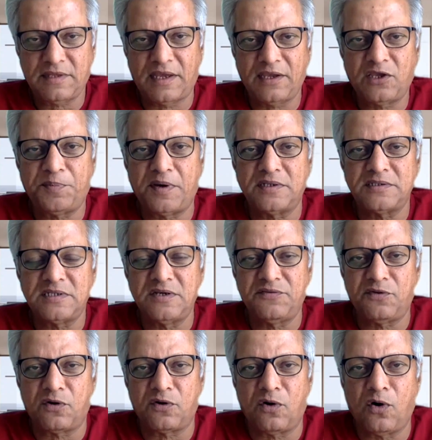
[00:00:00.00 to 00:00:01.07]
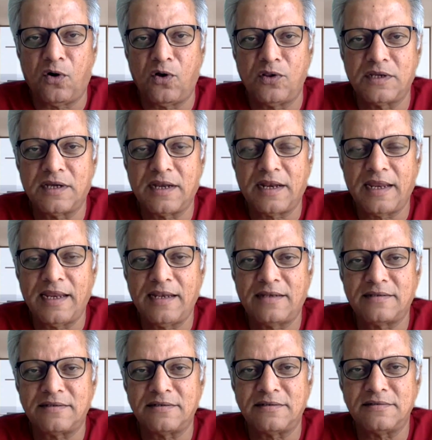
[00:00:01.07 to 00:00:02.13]
Thank you, Paji, for all the
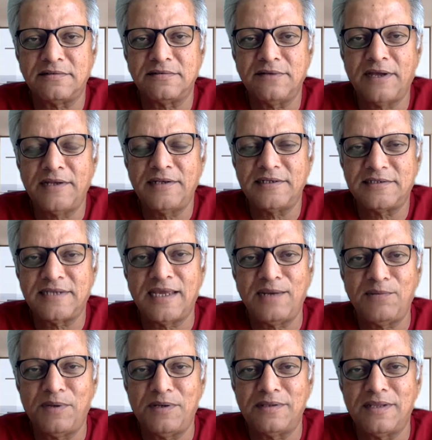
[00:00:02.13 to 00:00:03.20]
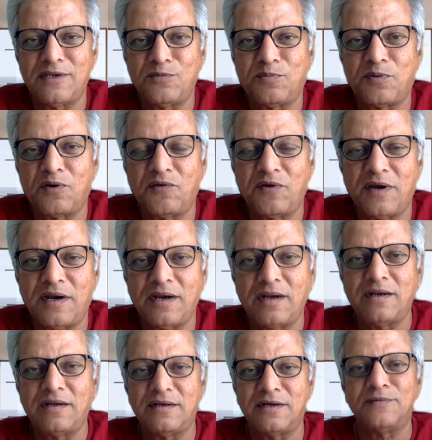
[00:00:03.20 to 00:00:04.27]
great entertainment that you
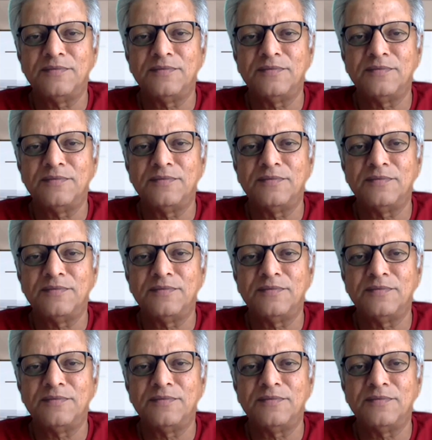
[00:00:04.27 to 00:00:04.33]
provided